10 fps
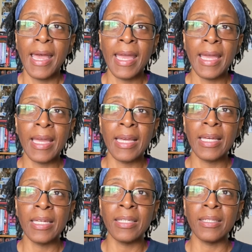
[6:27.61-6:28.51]

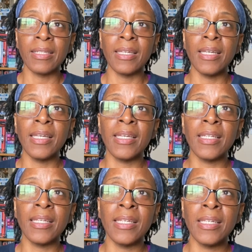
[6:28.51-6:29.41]
And
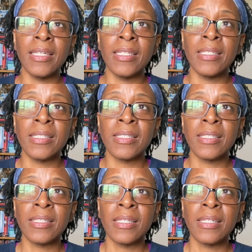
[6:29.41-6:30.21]
it is